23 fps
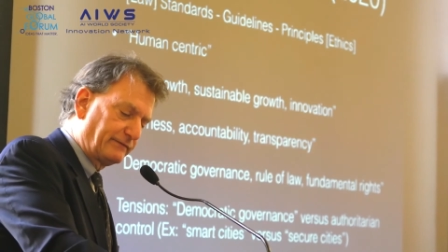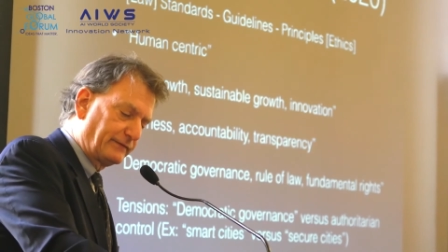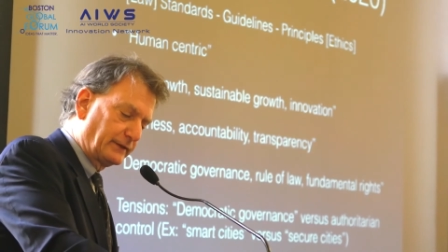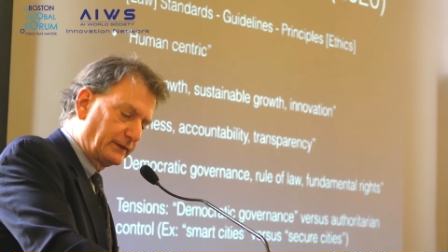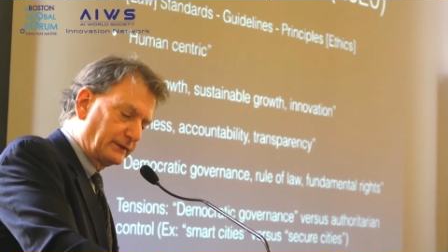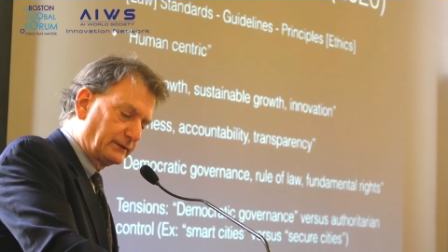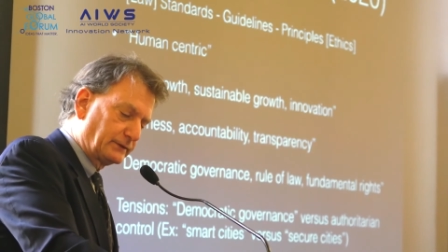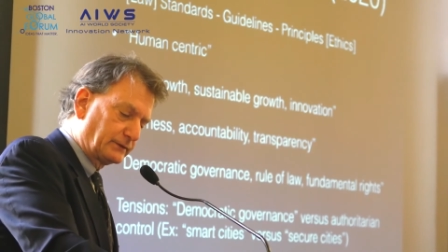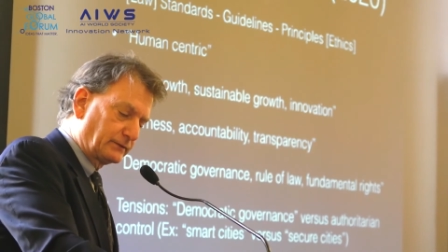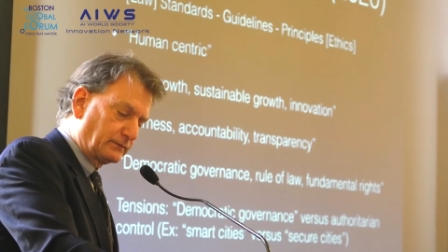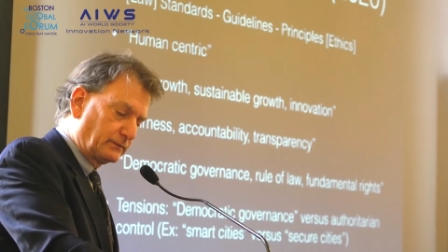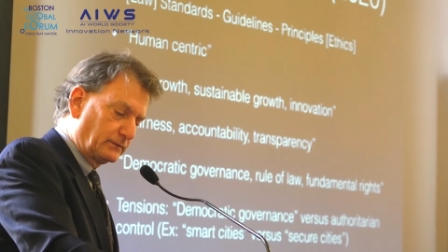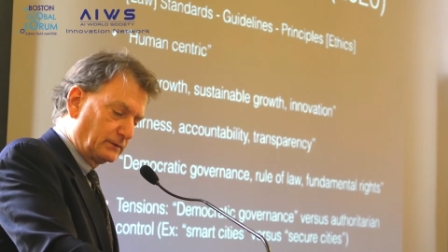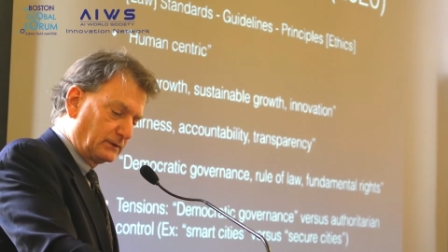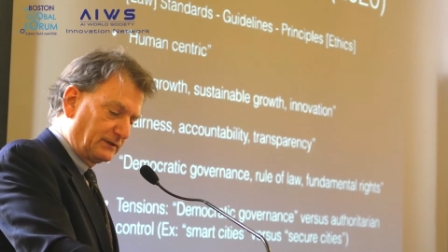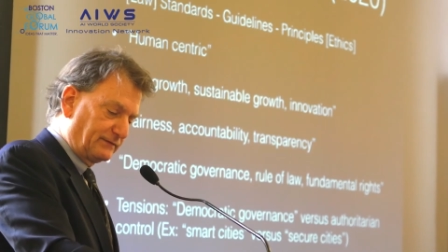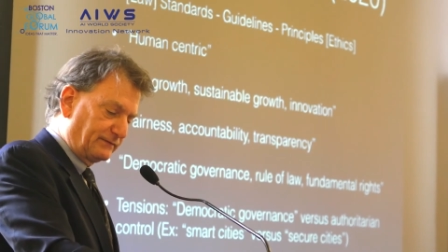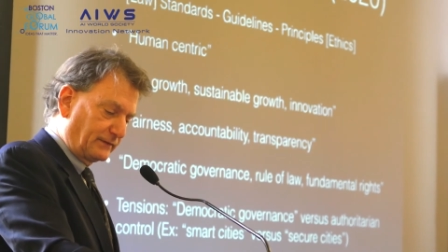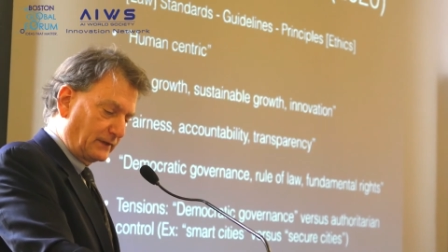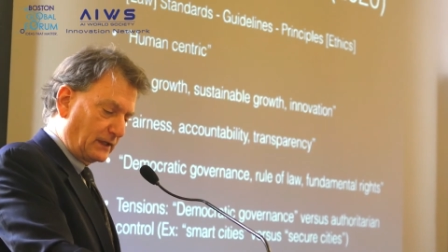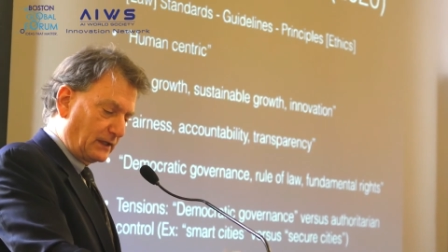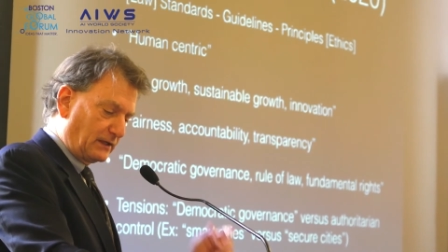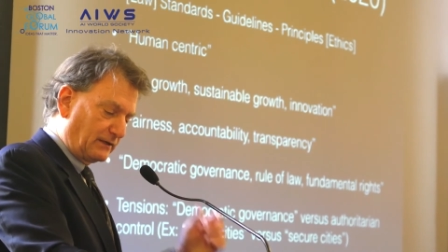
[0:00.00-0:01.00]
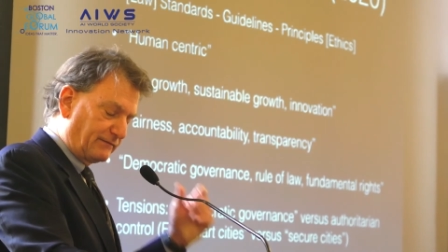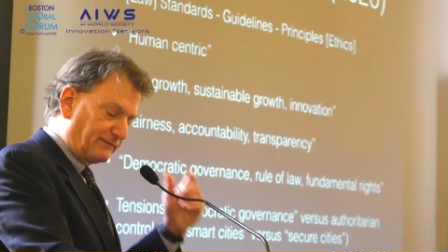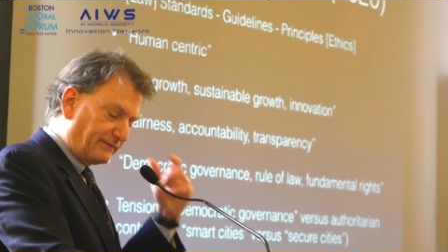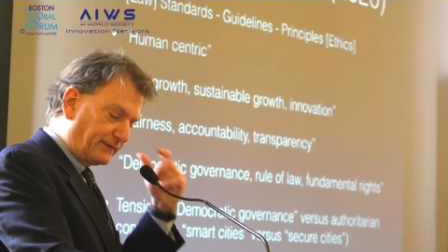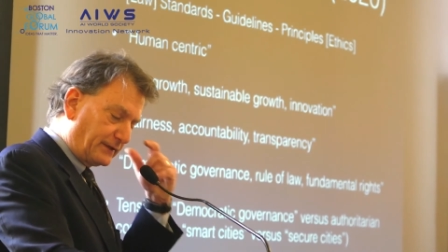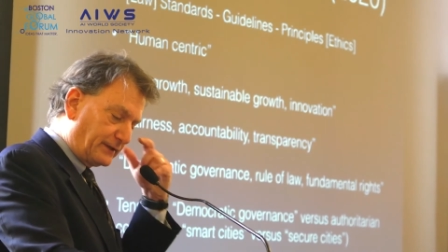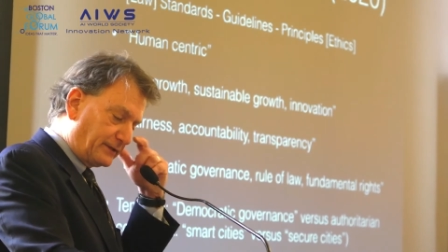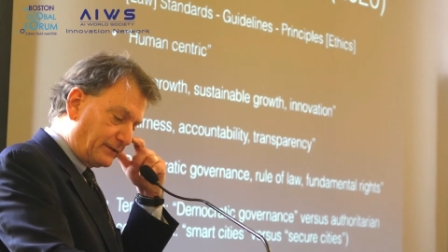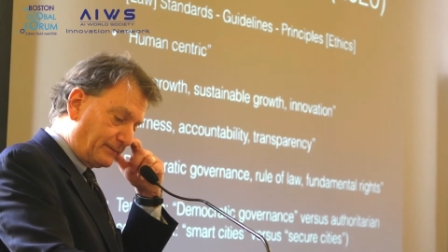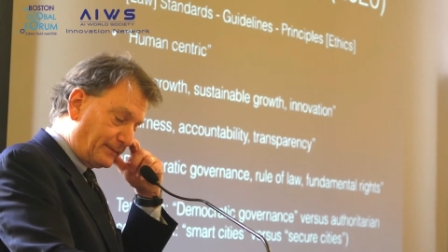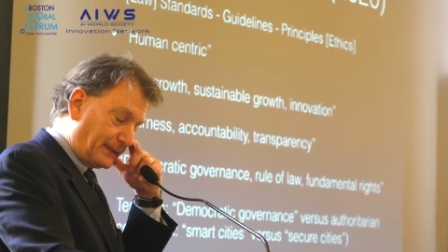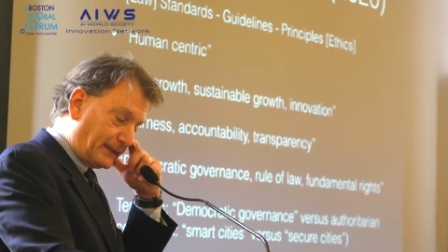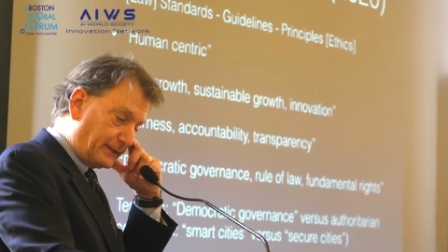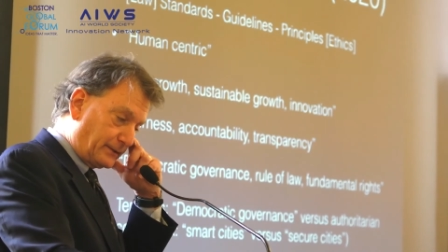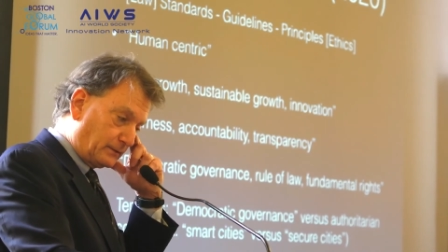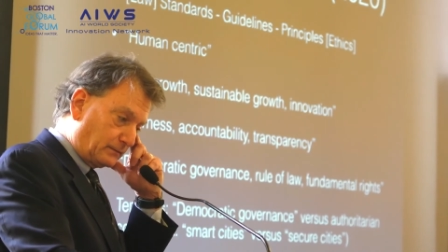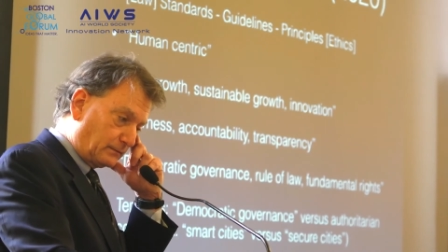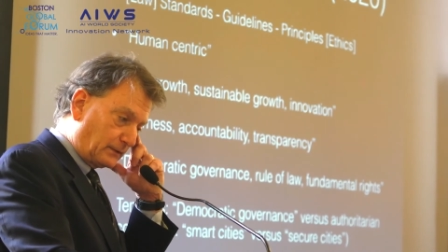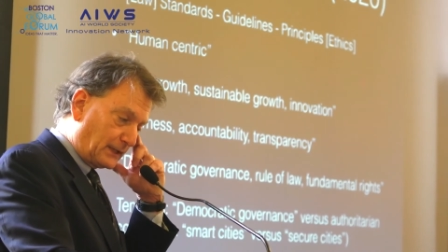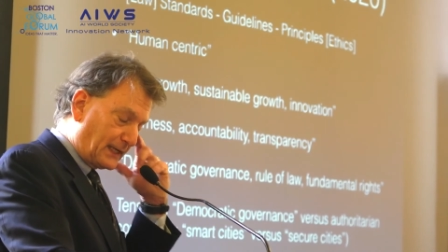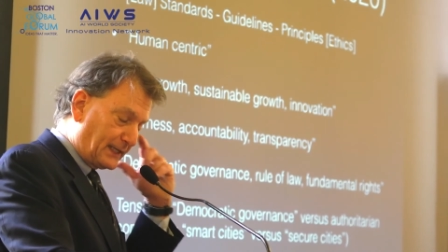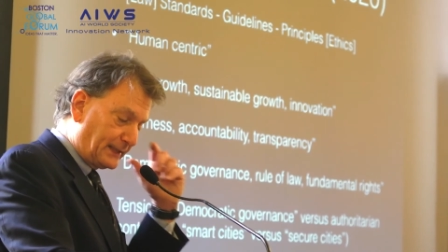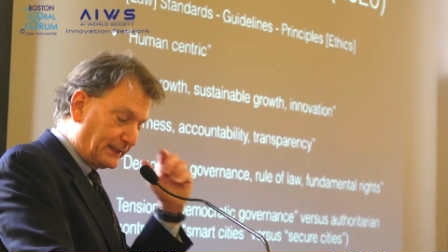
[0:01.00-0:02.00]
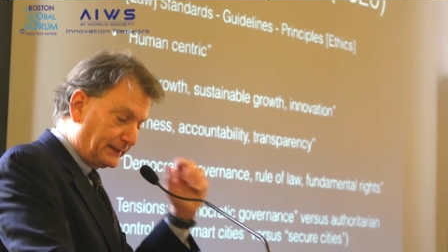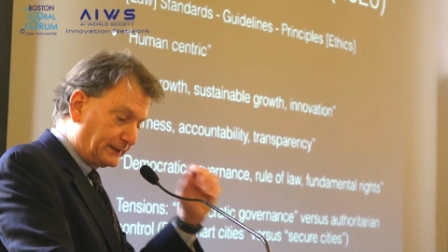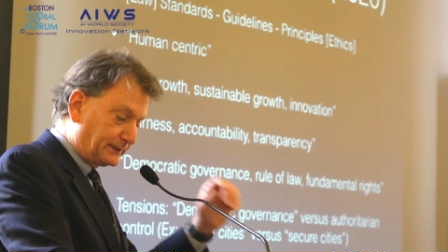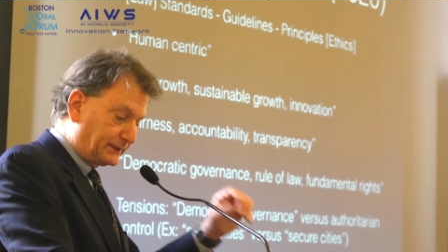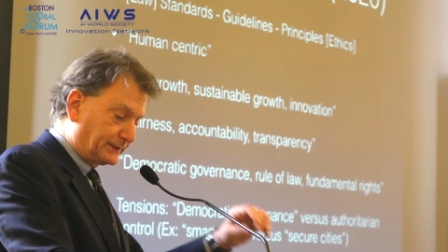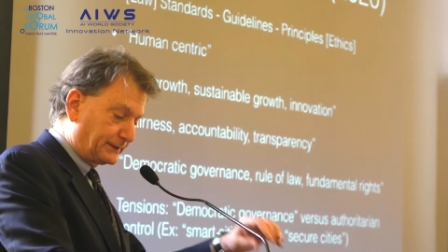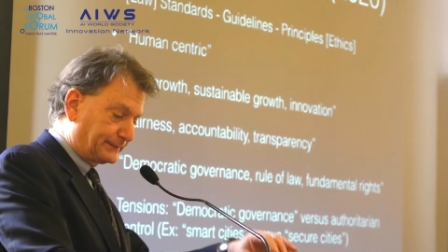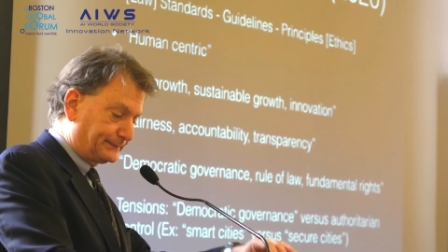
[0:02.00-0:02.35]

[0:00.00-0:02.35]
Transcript: rule of law, and fundamental rights.